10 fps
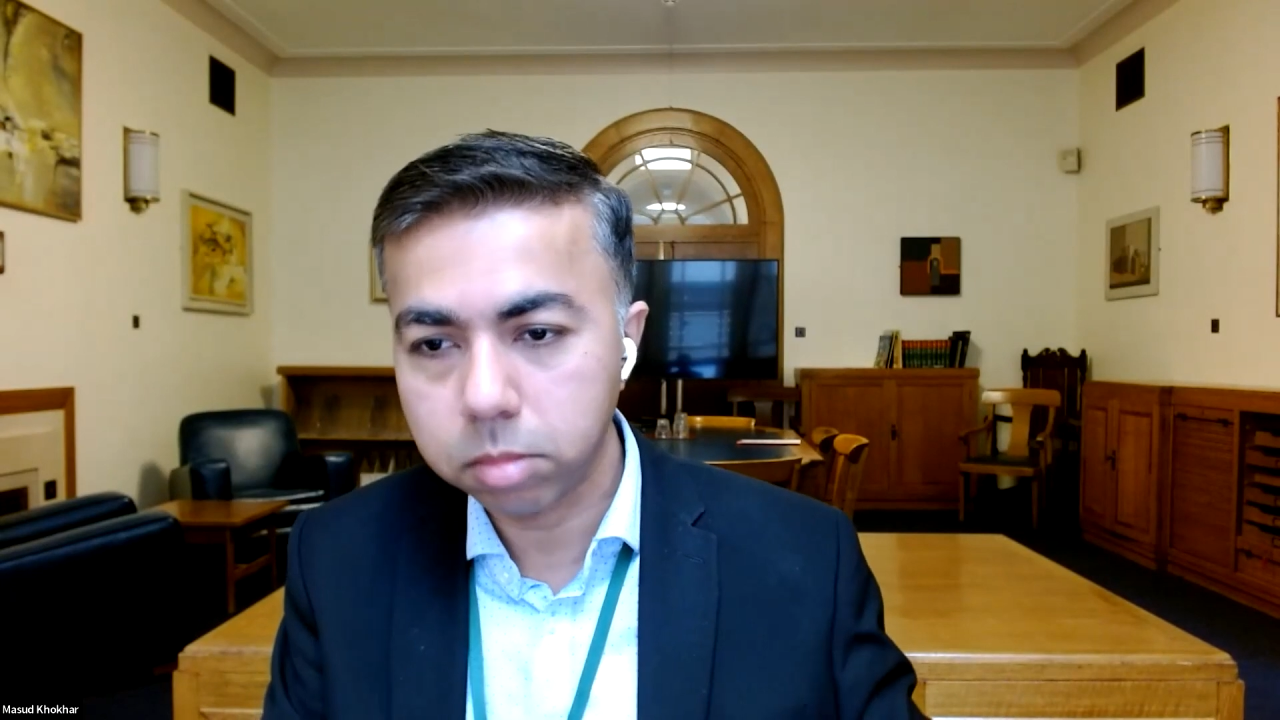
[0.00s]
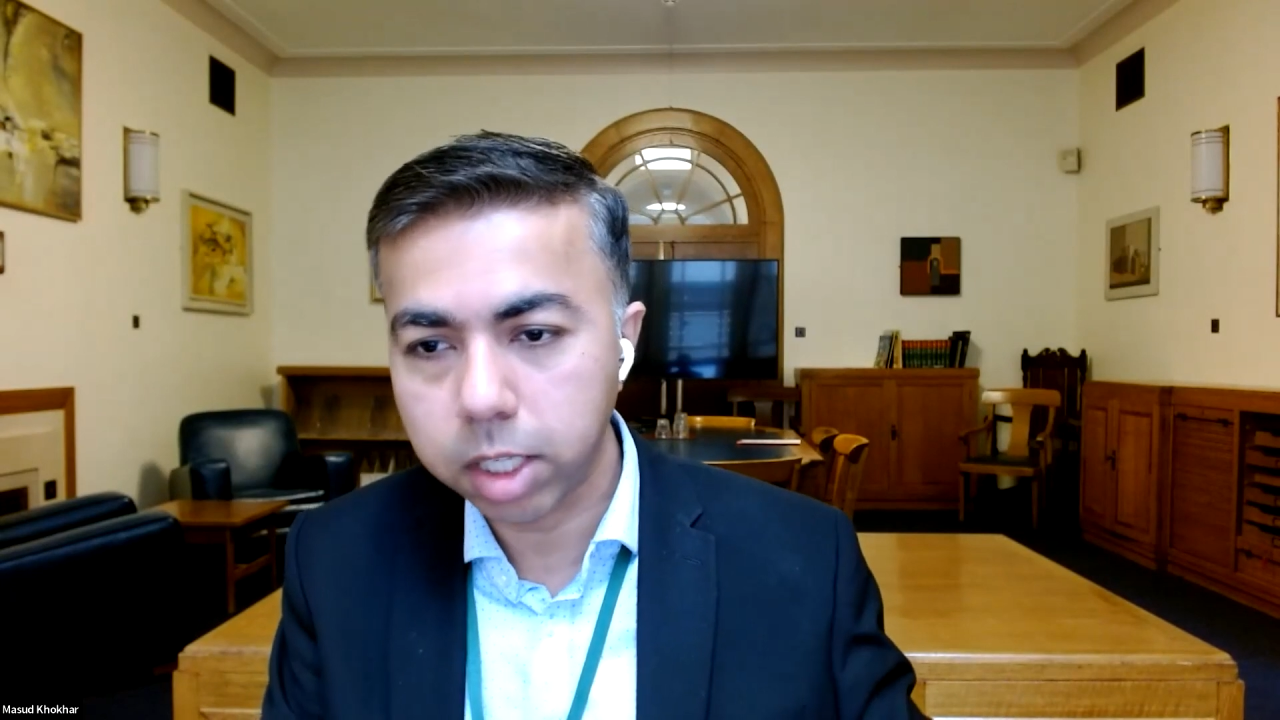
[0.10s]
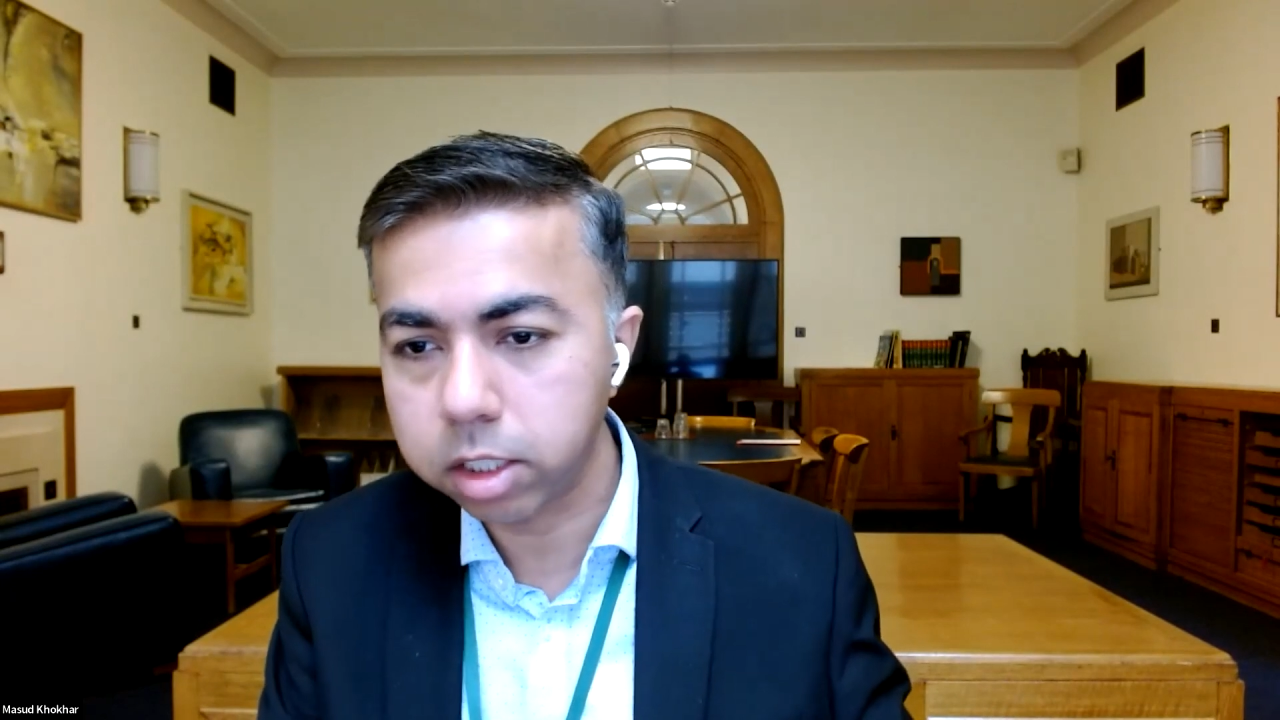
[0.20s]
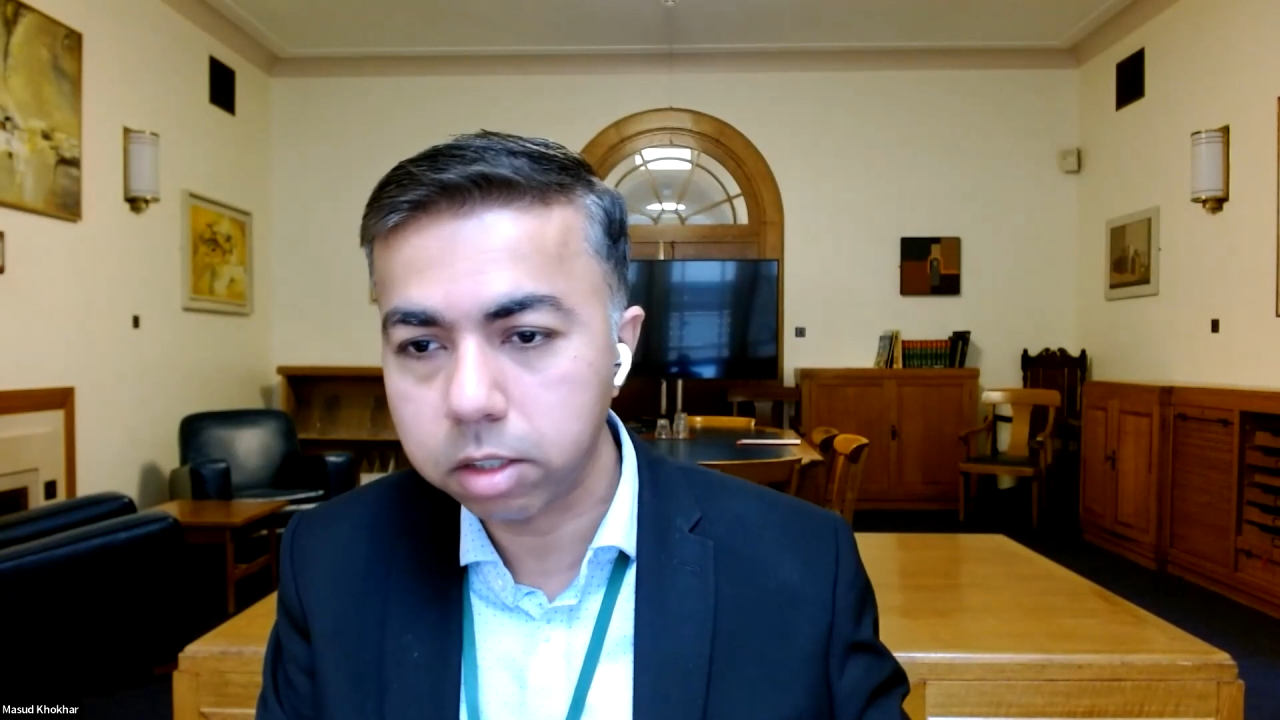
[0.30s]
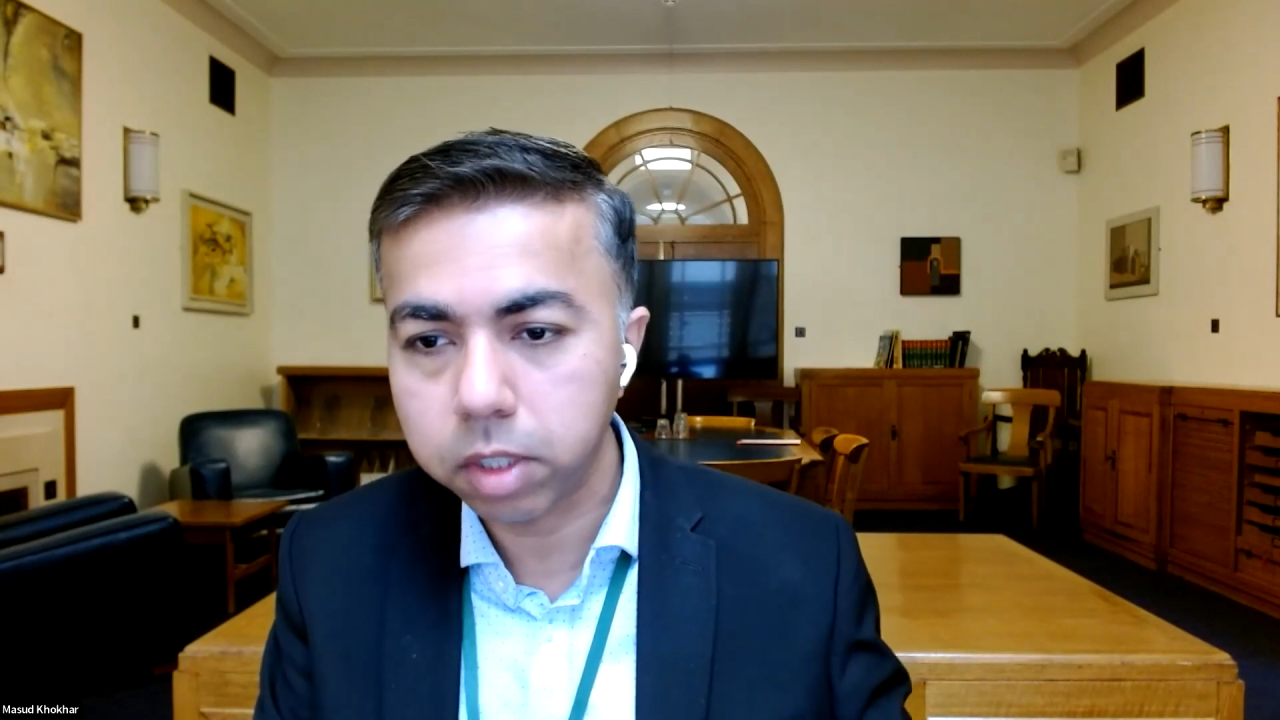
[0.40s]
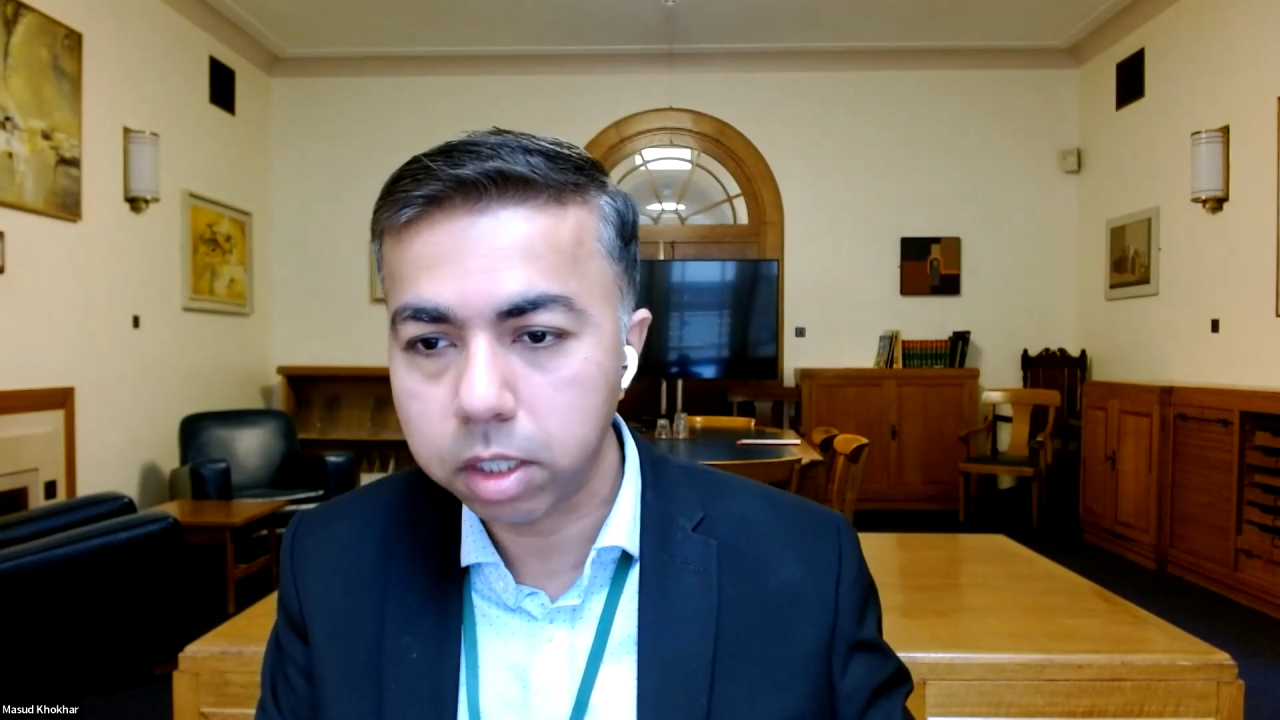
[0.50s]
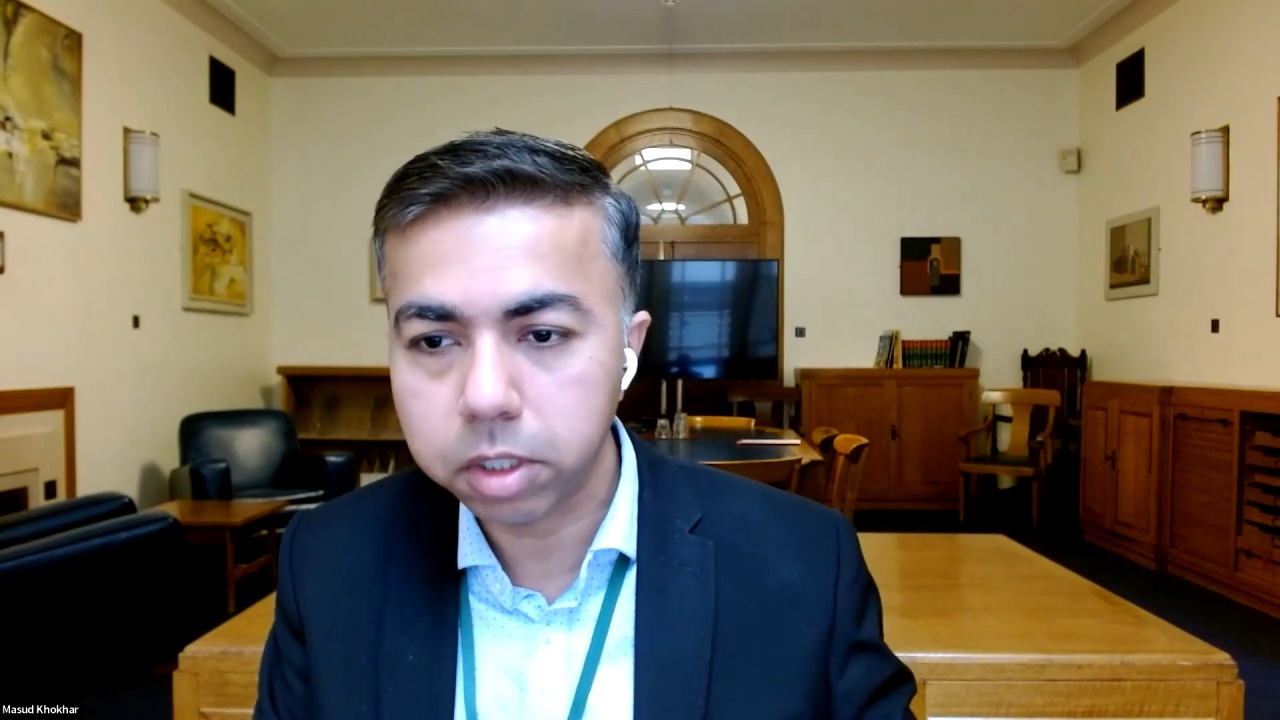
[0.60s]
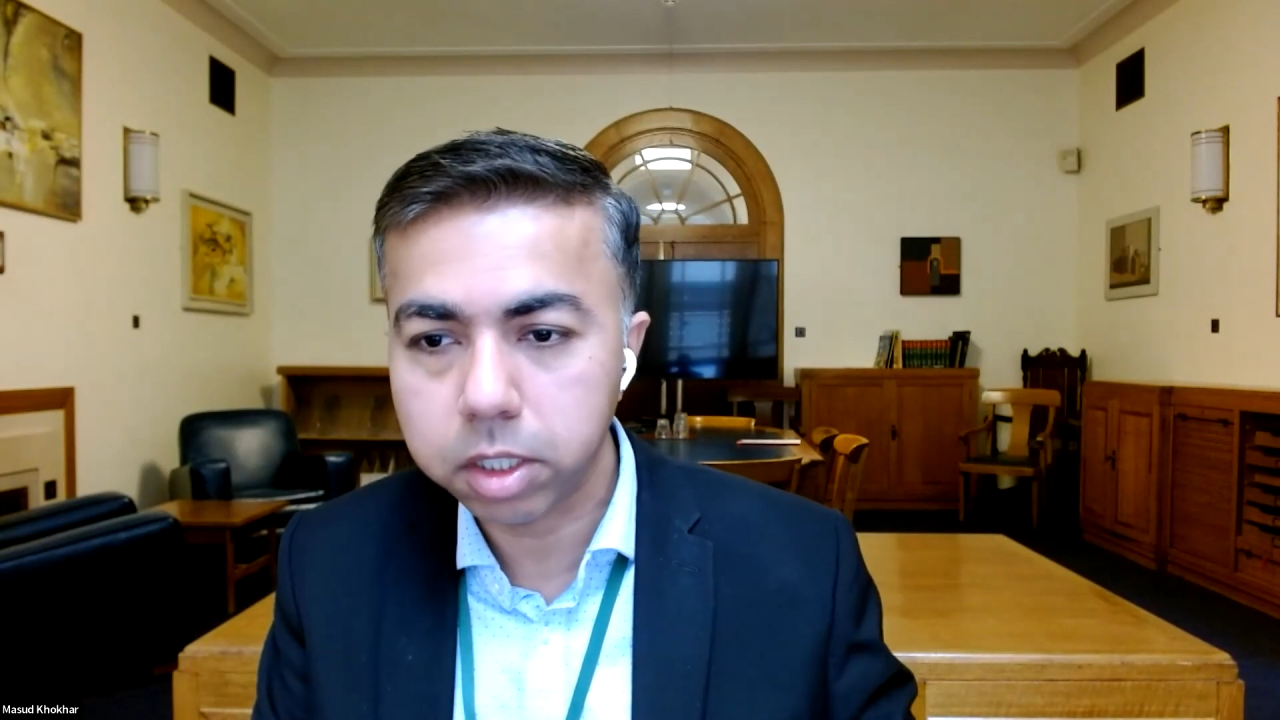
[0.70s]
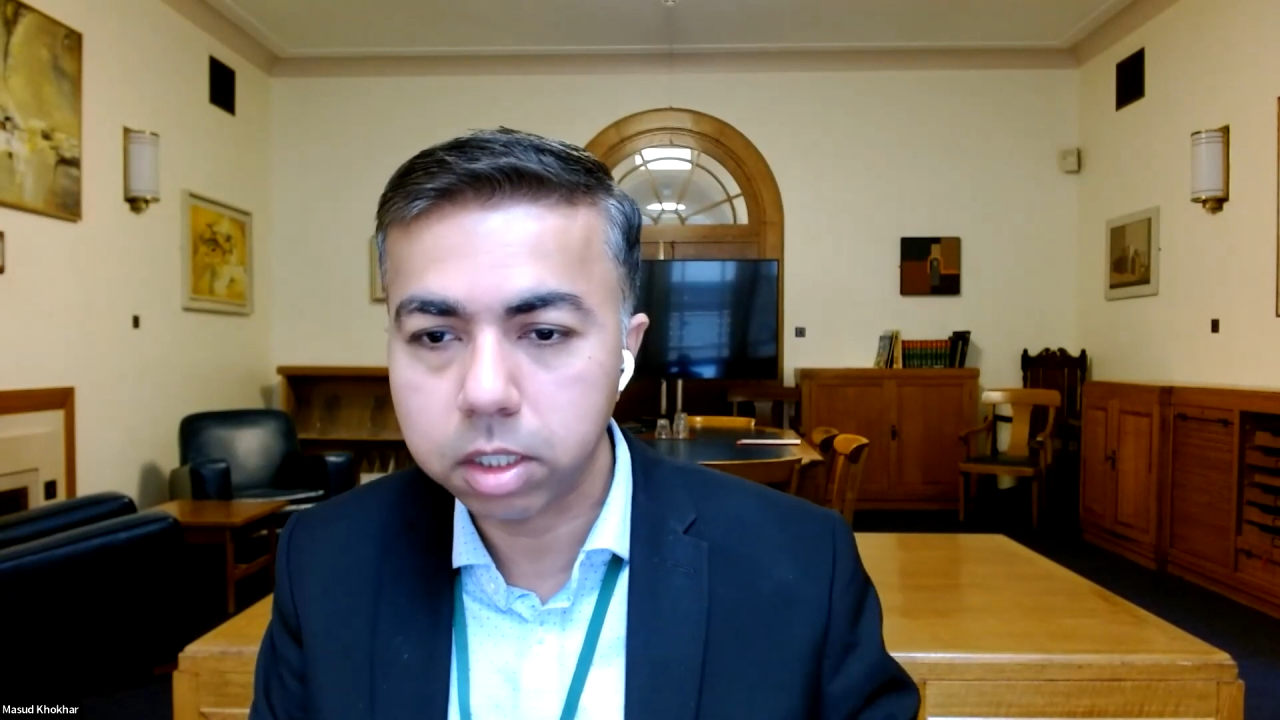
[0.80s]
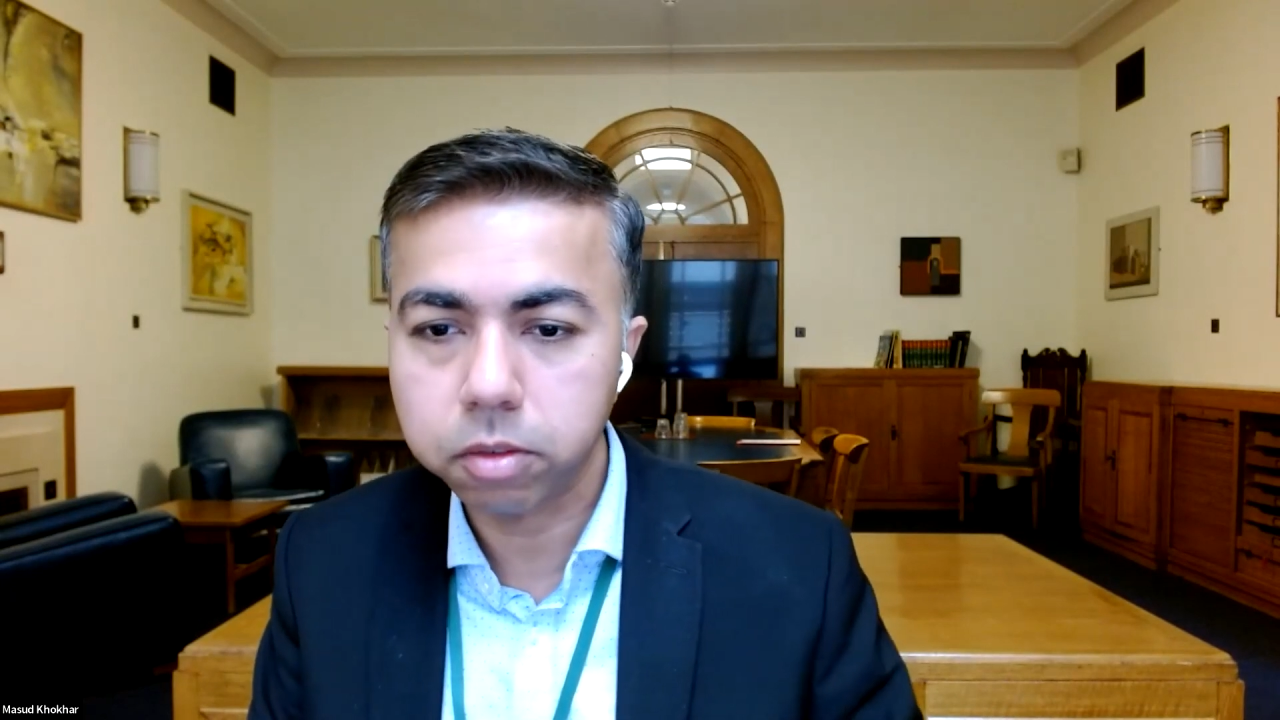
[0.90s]
Elsevier
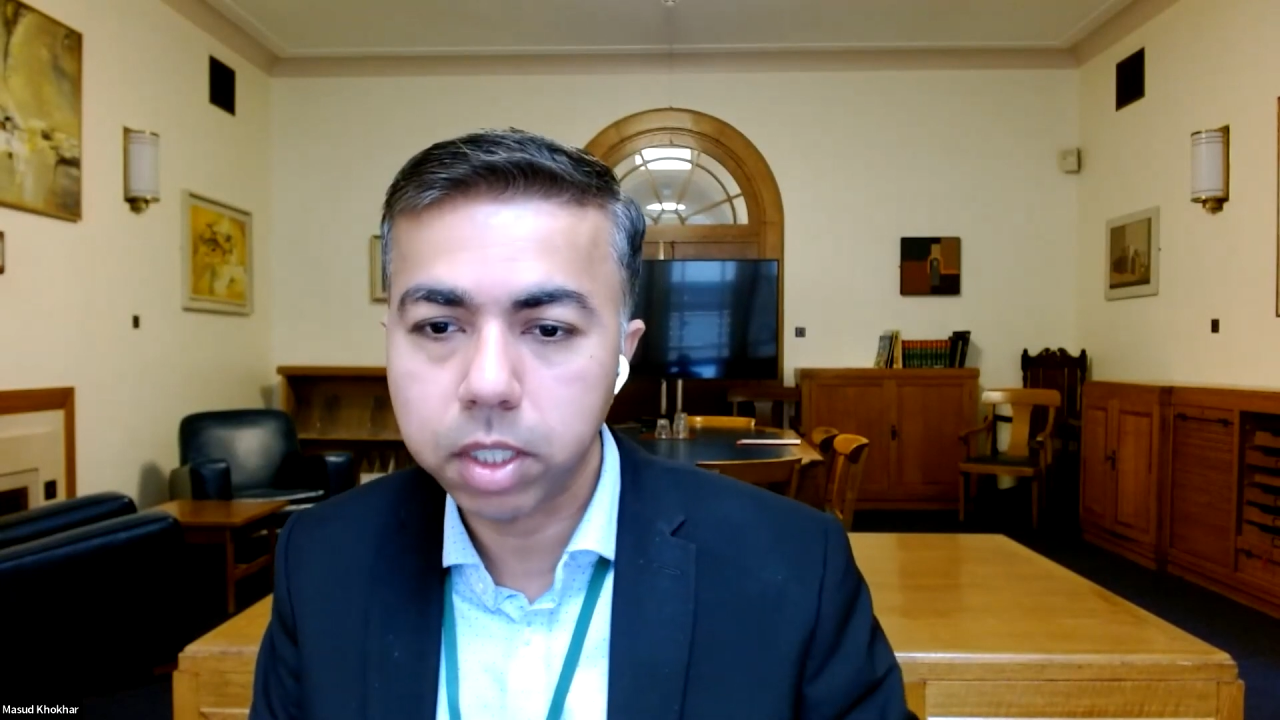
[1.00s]
versus